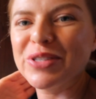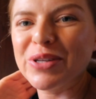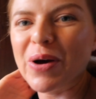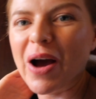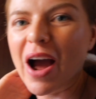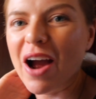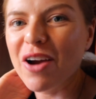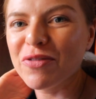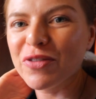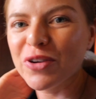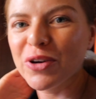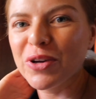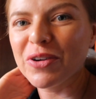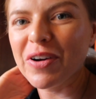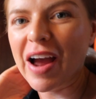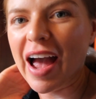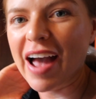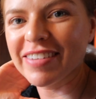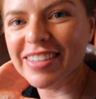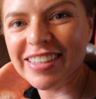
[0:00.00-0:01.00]
so our food
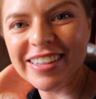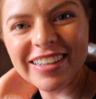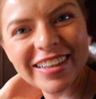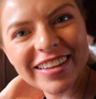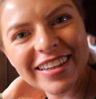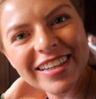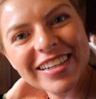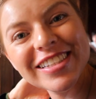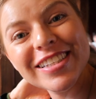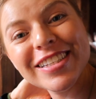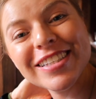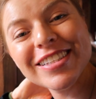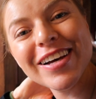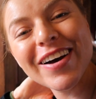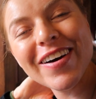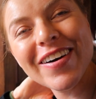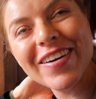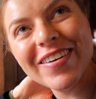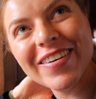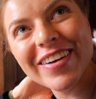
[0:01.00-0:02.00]
arrived and it looks
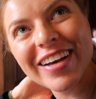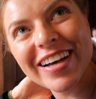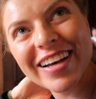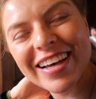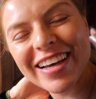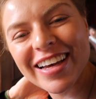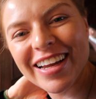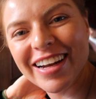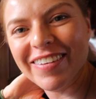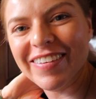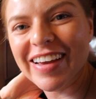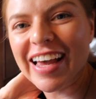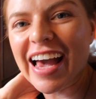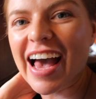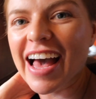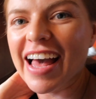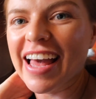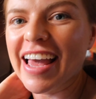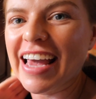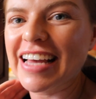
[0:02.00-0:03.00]
so good. We
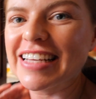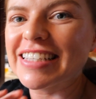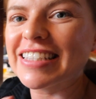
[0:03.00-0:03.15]
got a